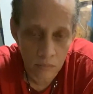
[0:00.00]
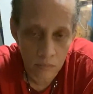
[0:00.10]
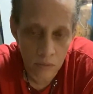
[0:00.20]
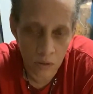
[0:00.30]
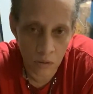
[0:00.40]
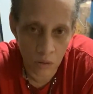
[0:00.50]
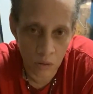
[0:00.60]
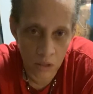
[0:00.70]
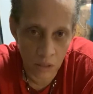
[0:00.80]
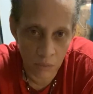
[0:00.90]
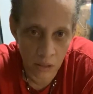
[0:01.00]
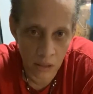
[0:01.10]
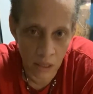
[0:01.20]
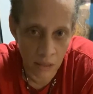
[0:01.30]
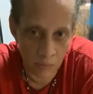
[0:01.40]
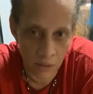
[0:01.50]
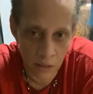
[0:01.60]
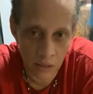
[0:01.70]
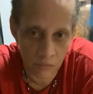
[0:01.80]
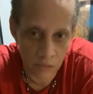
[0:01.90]
Because I
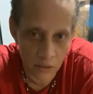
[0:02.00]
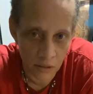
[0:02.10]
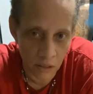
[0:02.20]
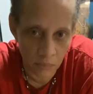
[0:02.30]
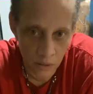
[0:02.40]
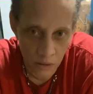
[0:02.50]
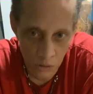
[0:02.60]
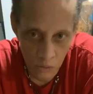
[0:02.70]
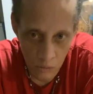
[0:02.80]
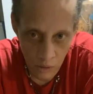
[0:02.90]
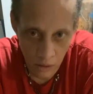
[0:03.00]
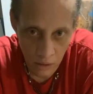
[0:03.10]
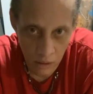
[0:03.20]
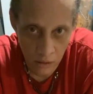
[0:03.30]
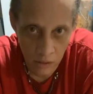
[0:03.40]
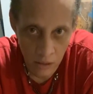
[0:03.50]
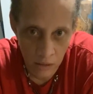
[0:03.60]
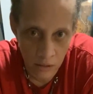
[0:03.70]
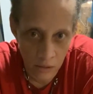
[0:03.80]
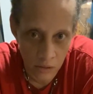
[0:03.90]
really love it. I really do. And,
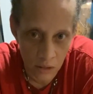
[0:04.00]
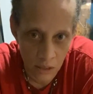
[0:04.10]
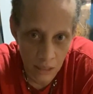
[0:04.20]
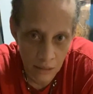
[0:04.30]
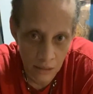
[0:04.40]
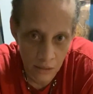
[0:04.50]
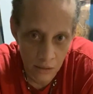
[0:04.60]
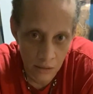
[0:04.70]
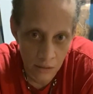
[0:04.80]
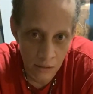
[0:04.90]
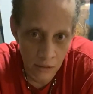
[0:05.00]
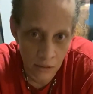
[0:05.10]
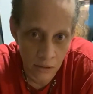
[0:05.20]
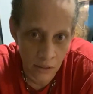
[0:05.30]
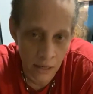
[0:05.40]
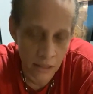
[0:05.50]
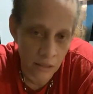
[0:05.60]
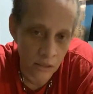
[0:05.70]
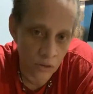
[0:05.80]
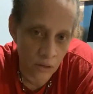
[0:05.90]
there's a lot that our
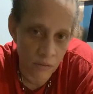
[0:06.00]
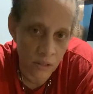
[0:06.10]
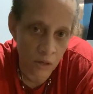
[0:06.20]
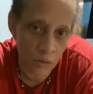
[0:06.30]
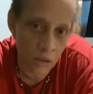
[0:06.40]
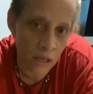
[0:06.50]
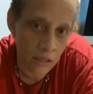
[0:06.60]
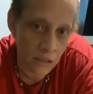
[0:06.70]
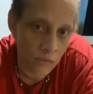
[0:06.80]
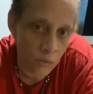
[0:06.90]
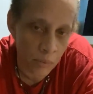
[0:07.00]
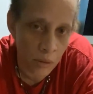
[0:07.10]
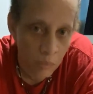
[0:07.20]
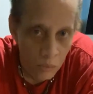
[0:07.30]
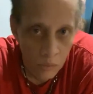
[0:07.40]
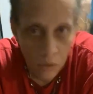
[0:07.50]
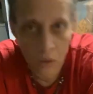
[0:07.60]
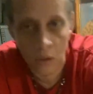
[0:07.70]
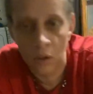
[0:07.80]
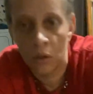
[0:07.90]
ancestors have to say to a lot of different people.
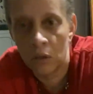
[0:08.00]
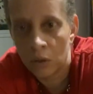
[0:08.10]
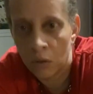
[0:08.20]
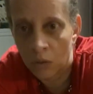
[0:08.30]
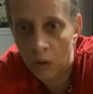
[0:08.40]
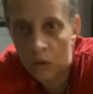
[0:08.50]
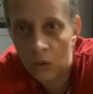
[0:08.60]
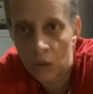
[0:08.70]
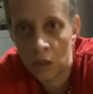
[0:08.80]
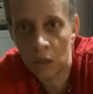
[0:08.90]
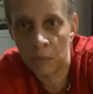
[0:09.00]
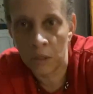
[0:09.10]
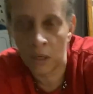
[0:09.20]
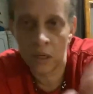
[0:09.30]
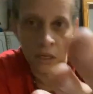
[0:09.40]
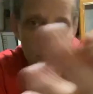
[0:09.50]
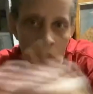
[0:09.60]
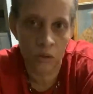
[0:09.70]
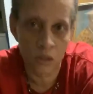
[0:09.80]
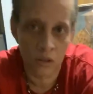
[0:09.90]
Again, I
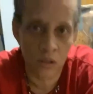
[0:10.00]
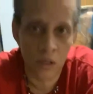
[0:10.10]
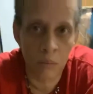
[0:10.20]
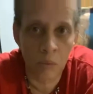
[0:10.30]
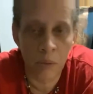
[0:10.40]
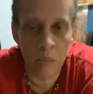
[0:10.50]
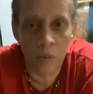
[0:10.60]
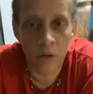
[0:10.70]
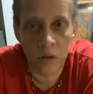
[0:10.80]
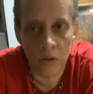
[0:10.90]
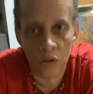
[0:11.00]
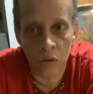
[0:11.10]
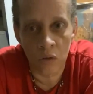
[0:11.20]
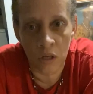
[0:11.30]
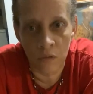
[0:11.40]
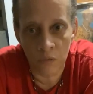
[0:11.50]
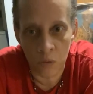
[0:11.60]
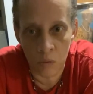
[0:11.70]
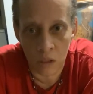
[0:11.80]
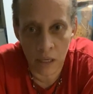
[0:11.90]
still see there's a couple people here. So if
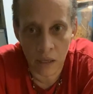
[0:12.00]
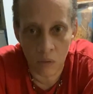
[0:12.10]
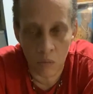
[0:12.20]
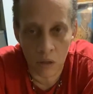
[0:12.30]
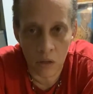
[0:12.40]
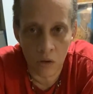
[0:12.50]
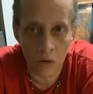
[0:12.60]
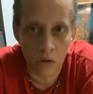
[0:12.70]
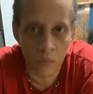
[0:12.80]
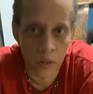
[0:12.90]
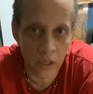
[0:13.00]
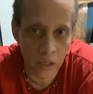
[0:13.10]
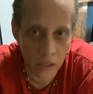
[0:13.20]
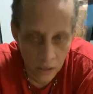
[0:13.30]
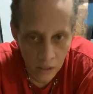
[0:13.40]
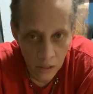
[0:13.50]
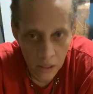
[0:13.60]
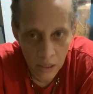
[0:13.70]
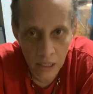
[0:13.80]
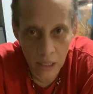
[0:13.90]
you would like a 1-card reading,
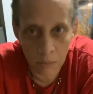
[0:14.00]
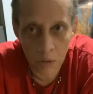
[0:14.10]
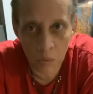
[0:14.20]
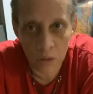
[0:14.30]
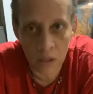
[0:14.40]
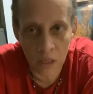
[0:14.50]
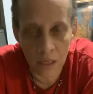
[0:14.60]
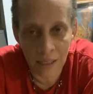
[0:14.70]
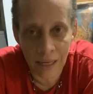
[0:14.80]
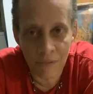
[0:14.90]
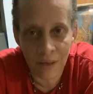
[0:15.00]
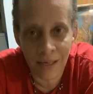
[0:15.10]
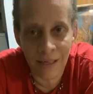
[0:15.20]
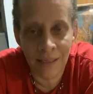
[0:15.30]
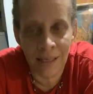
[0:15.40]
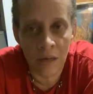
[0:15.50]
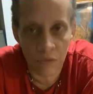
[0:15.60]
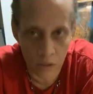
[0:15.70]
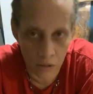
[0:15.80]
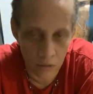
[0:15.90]
hit me with the 1111.